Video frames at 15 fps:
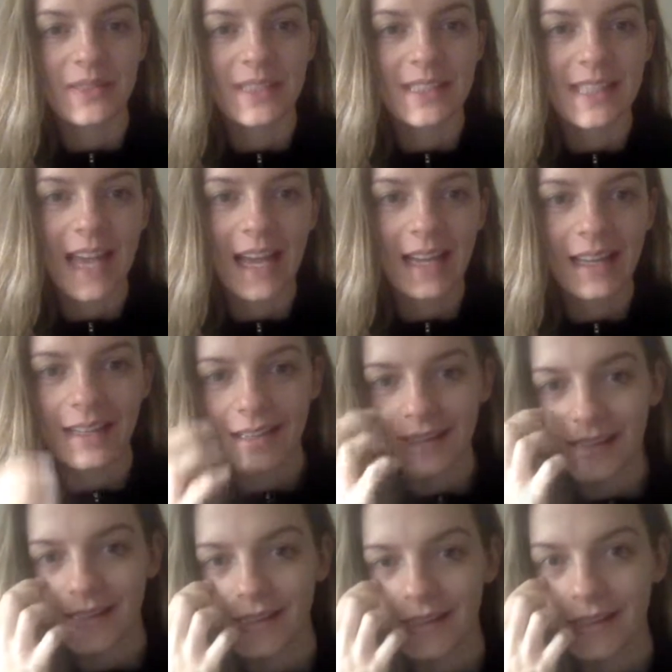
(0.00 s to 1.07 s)

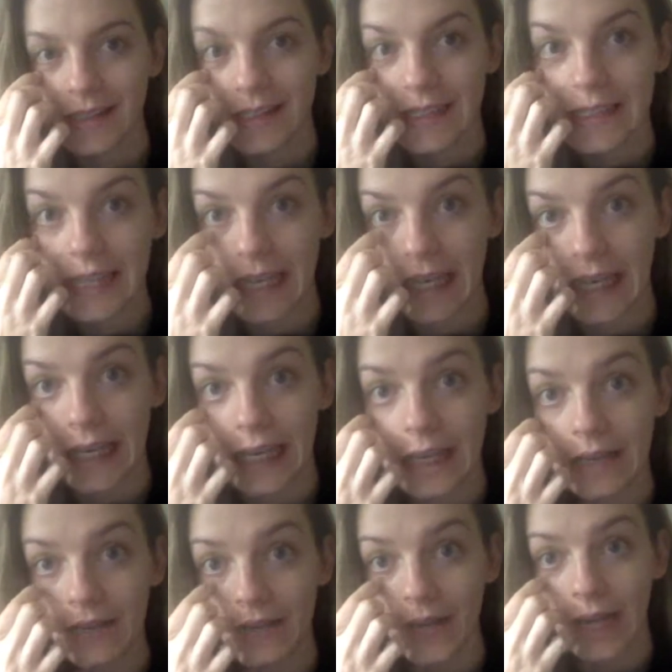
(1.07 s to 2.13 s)
seconds to see
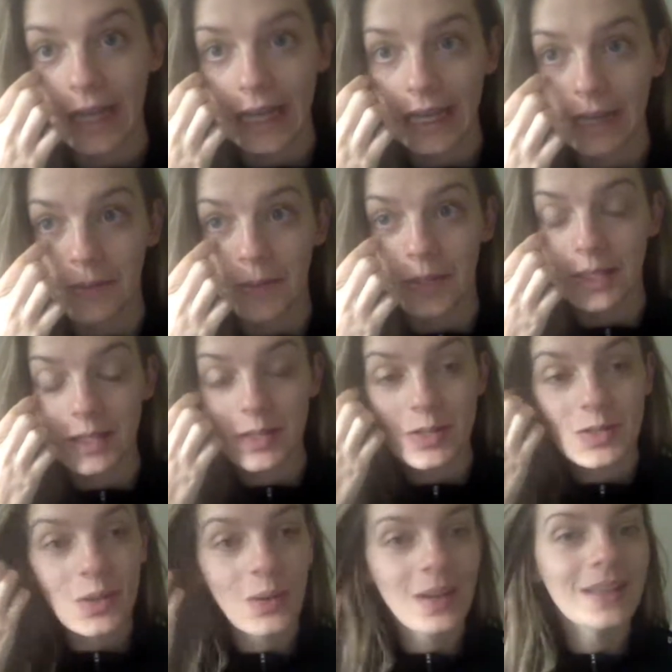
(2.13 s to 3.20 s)
if anybody
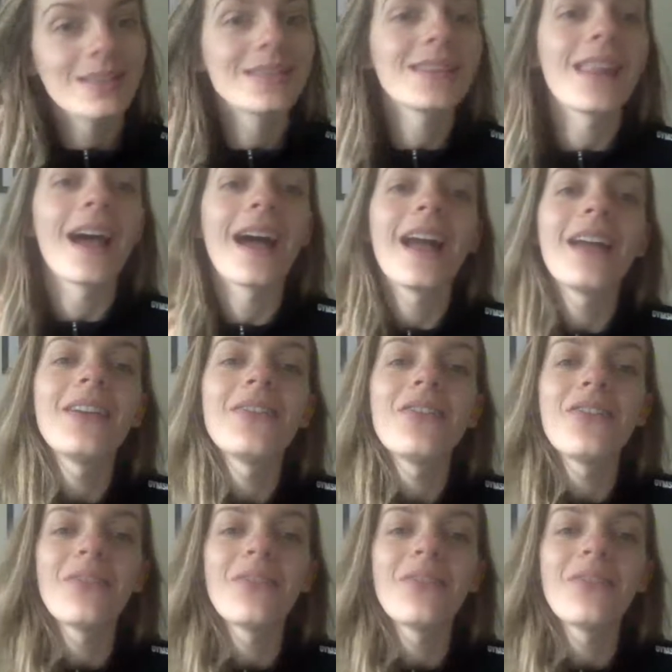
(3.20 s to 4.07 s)
joins live,